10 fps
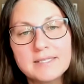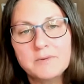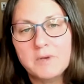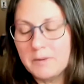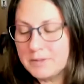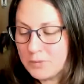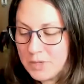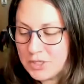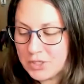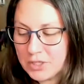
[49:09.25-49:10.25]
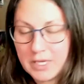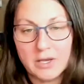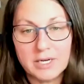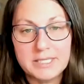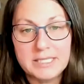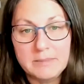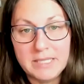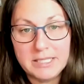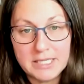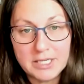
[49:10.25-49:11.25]
I was originally on a
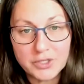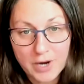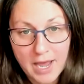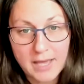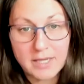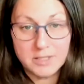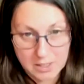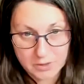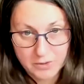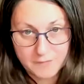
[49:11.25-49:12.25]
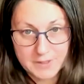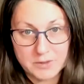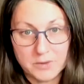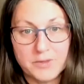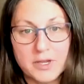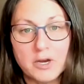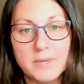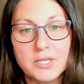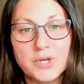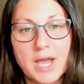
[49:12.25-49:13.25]
DPT track, a doctor of physical
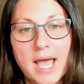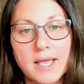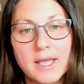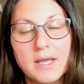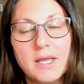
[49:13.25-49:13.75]
therapy track.